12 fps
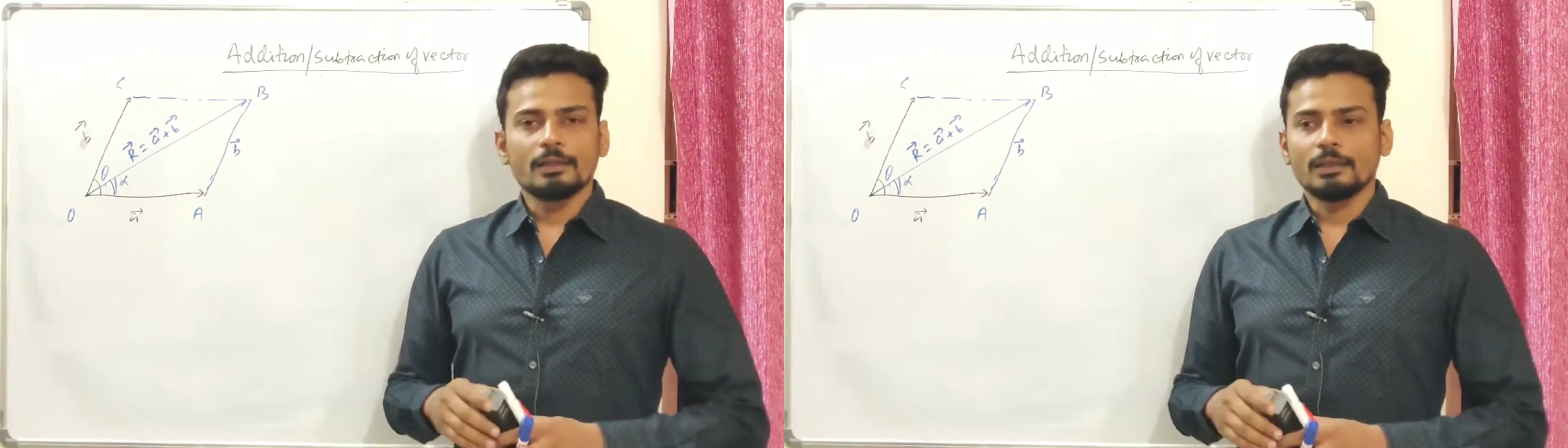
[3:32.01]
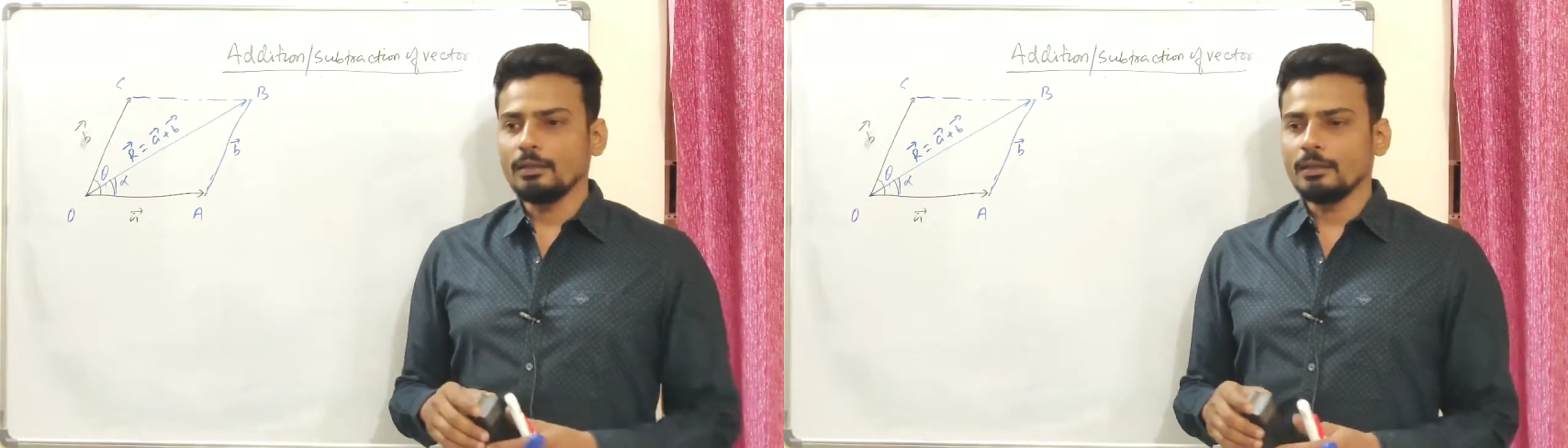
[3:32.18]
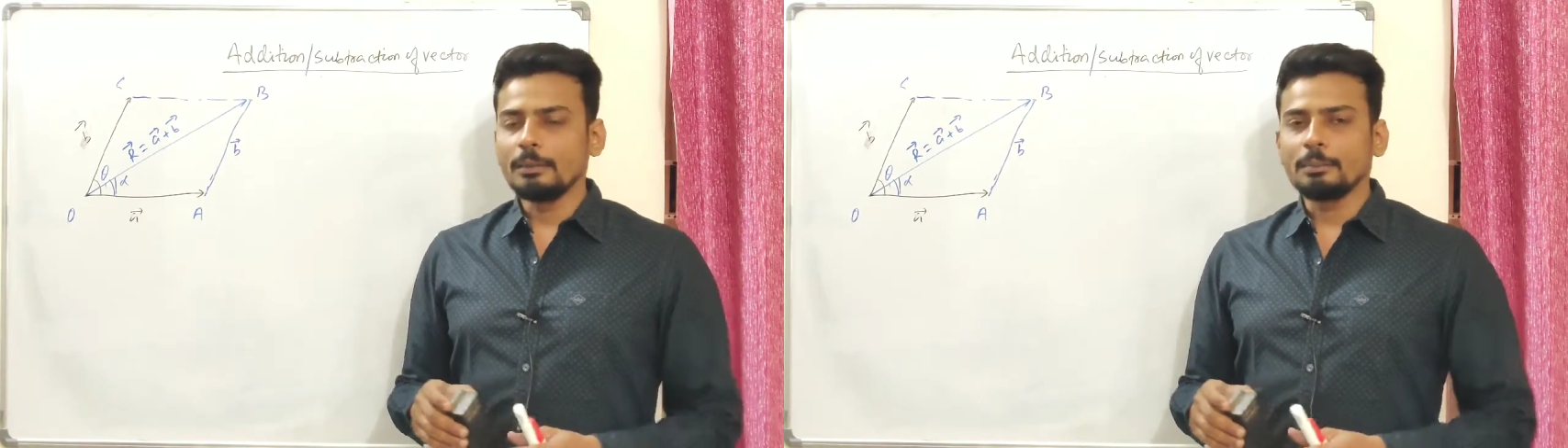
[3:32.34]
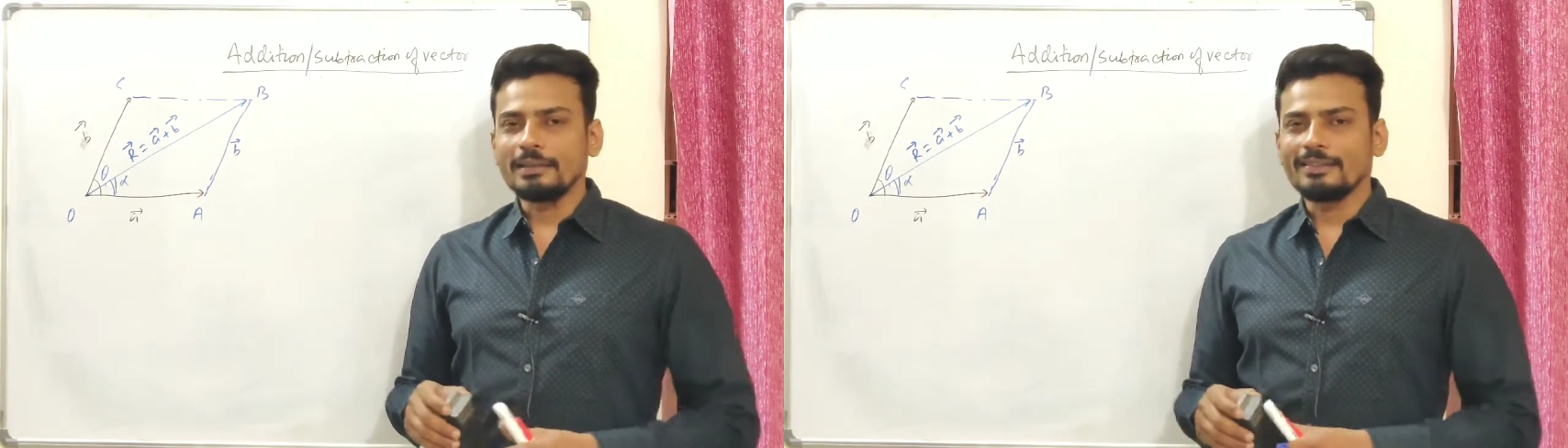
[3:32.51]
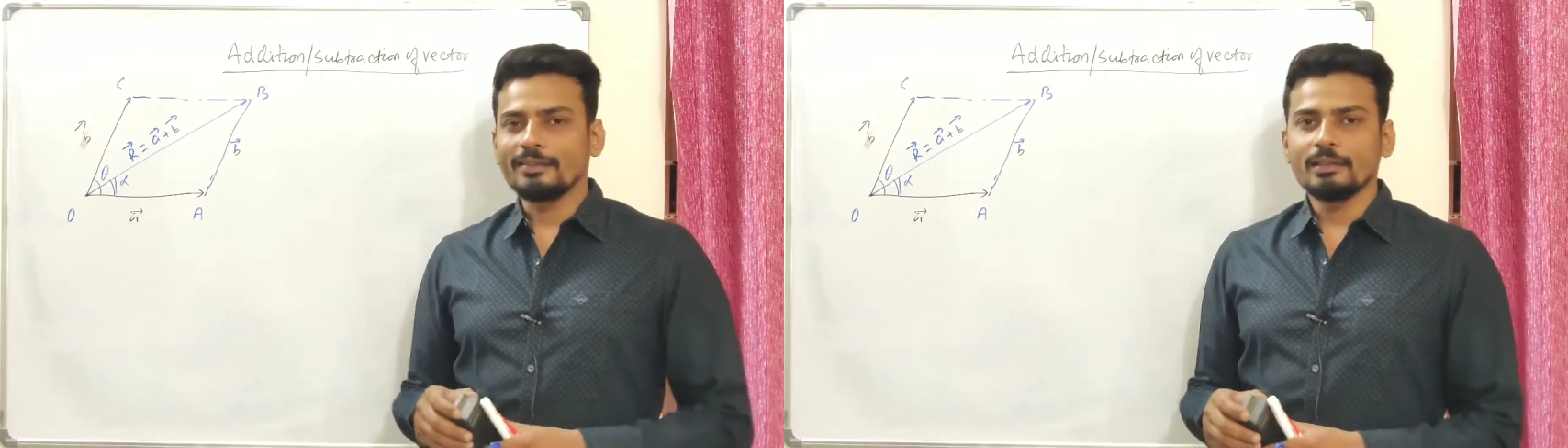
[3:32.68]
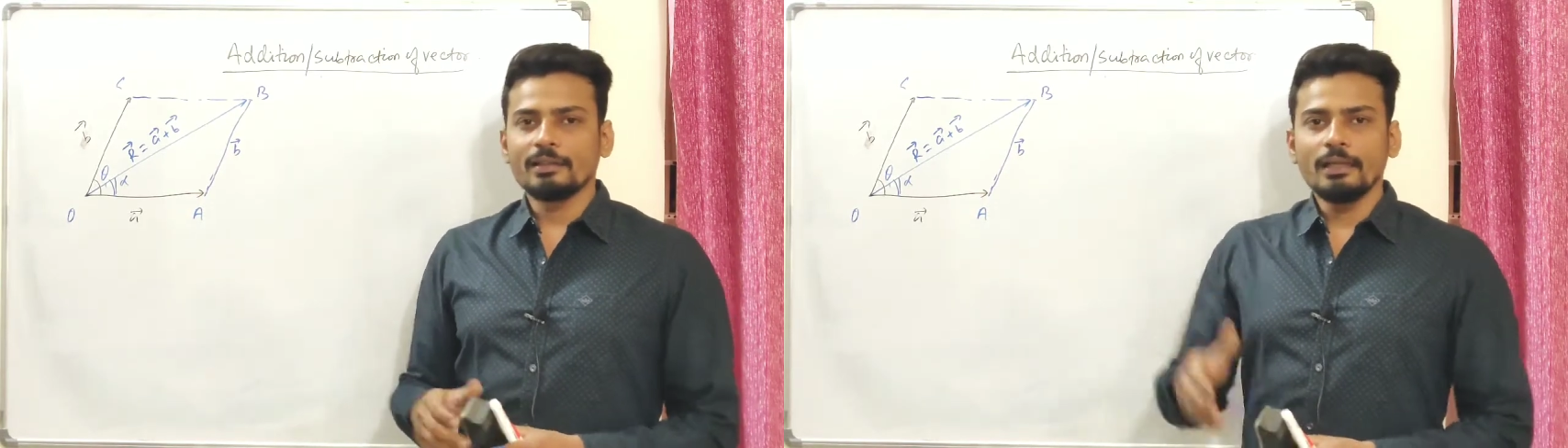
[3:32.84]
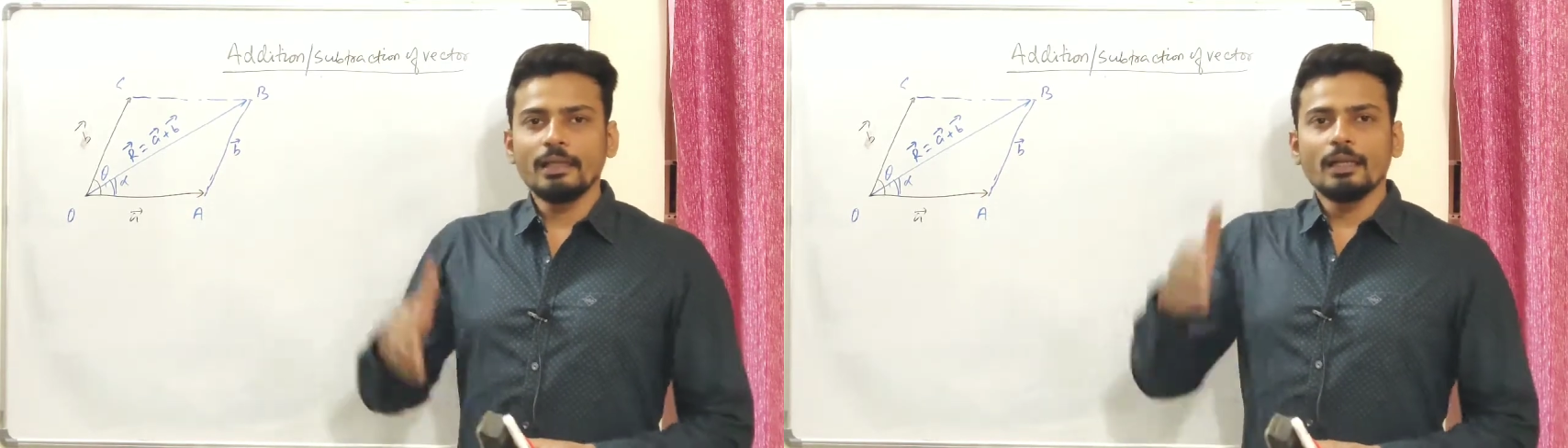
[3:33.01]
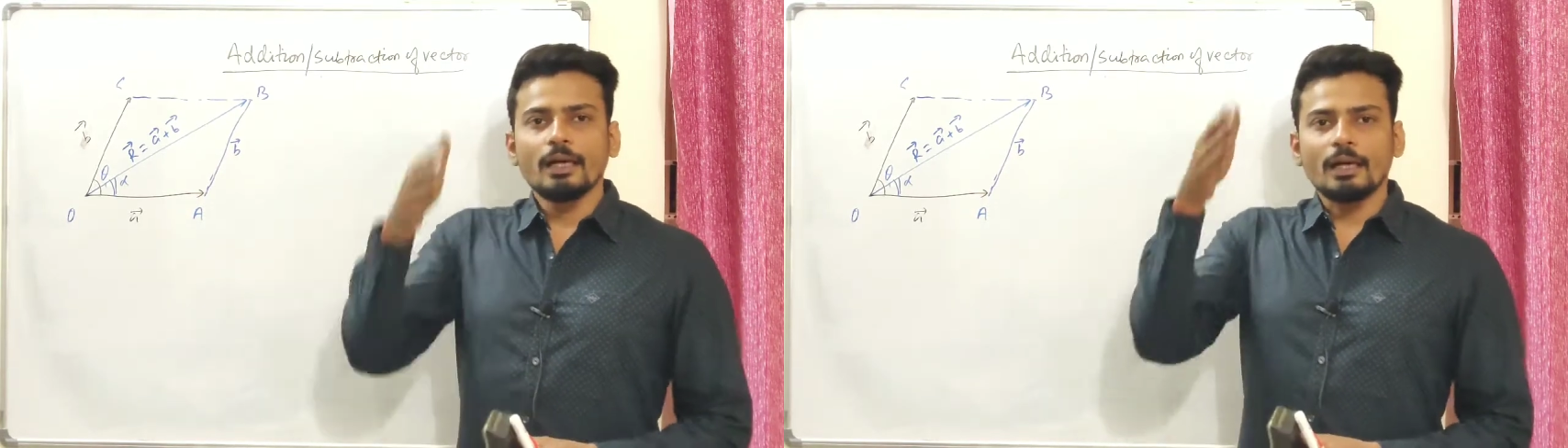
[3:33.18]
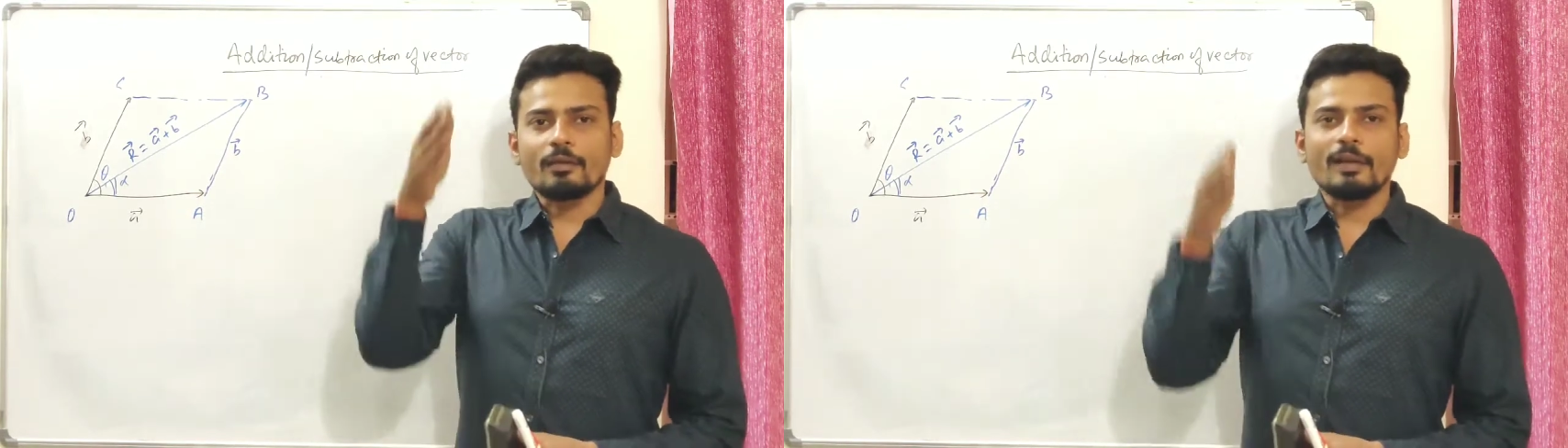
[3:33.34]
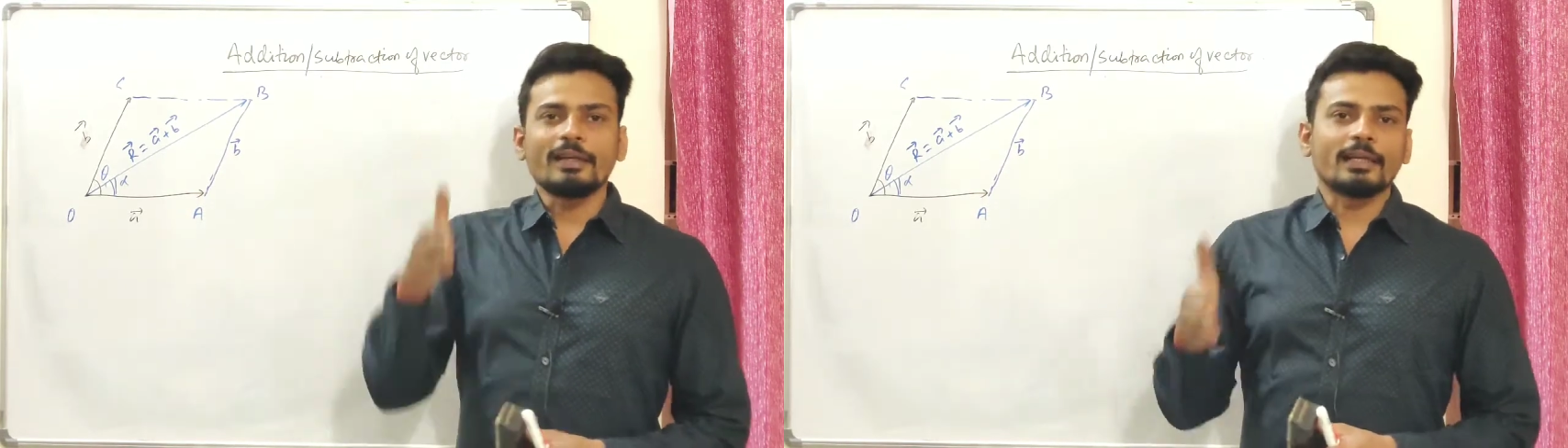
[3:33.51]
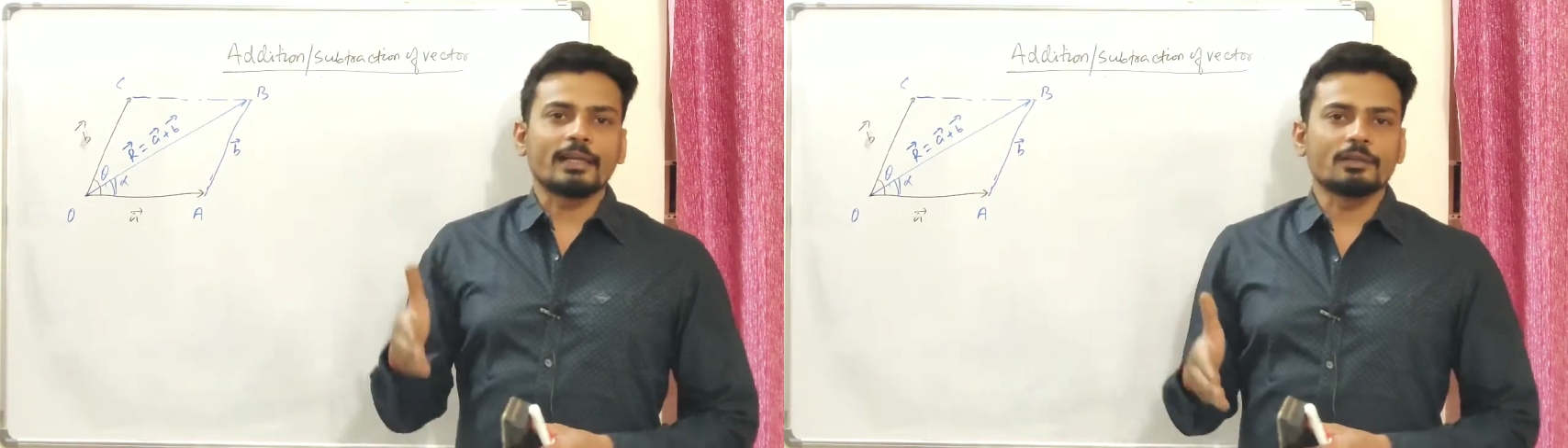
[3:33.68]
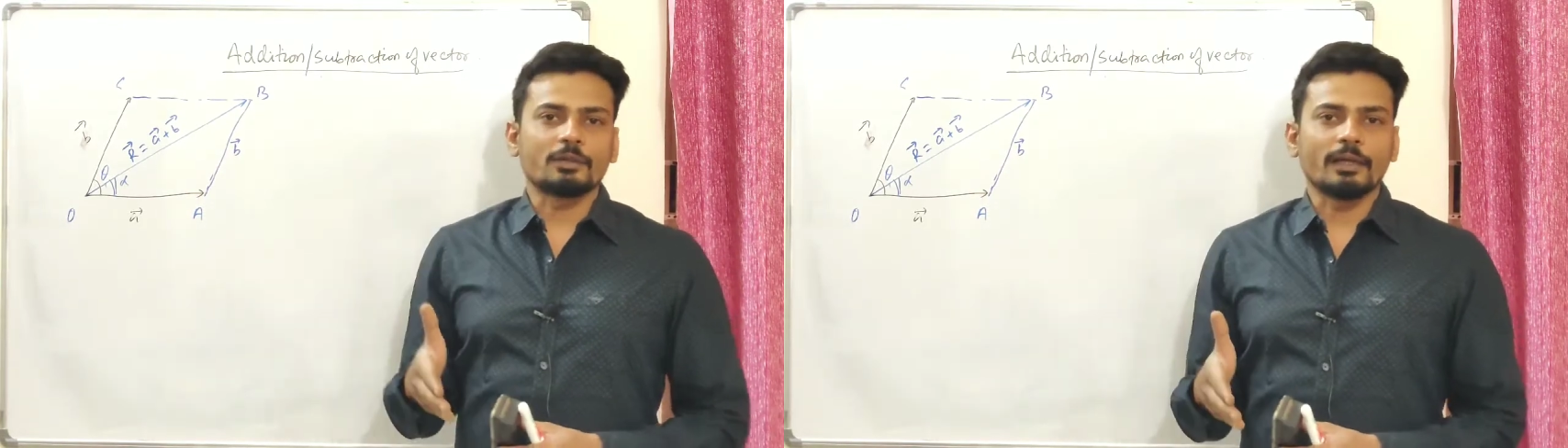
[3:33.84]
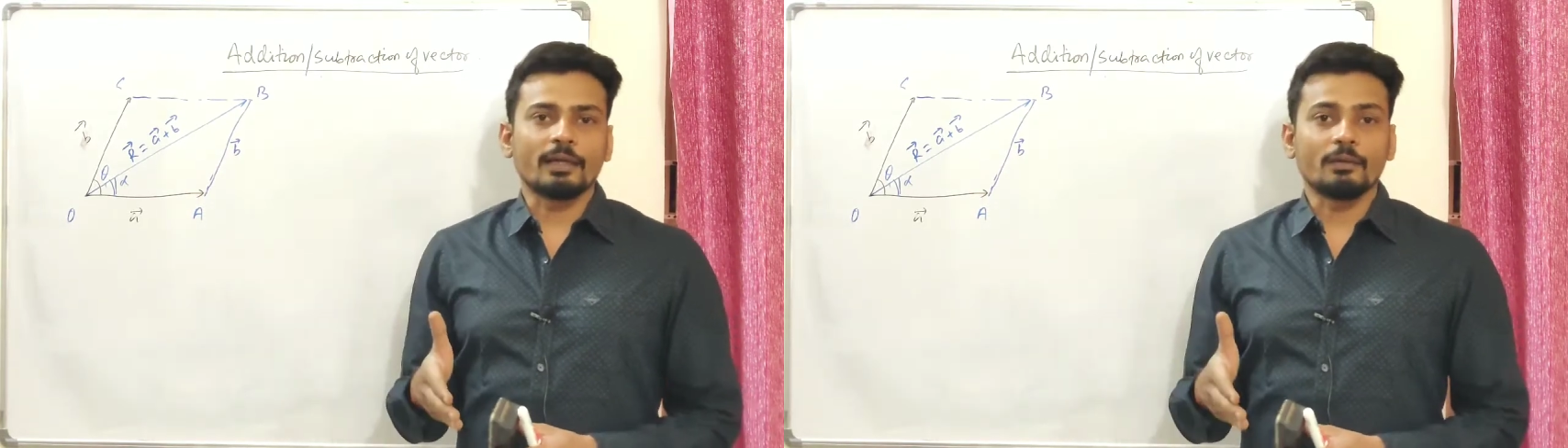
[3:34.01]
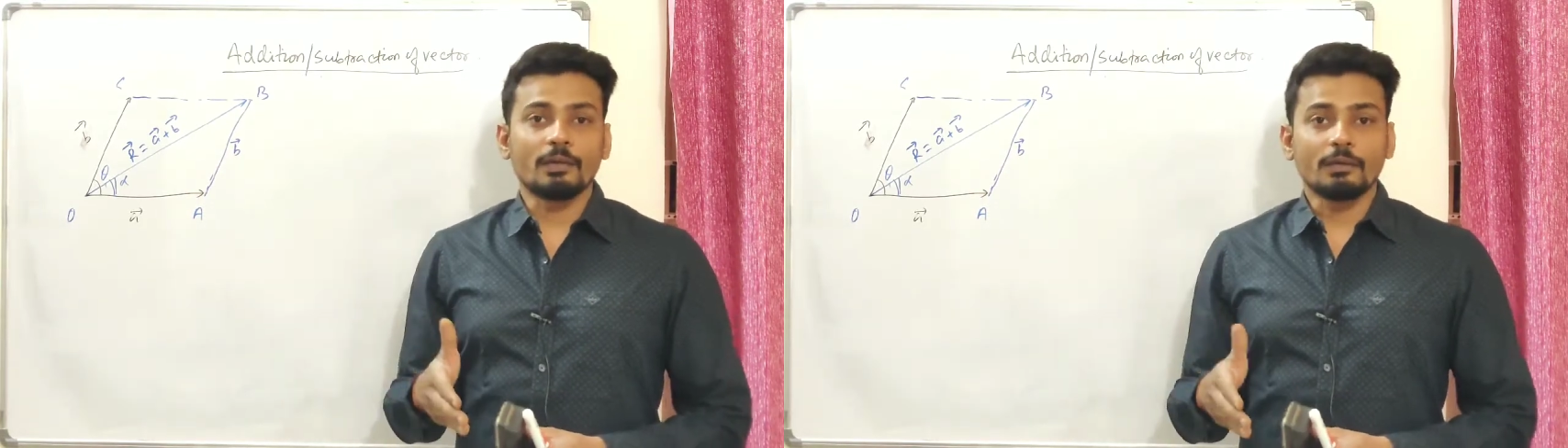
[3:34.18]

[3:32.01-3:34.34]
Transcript: in particularly a right angle triangle,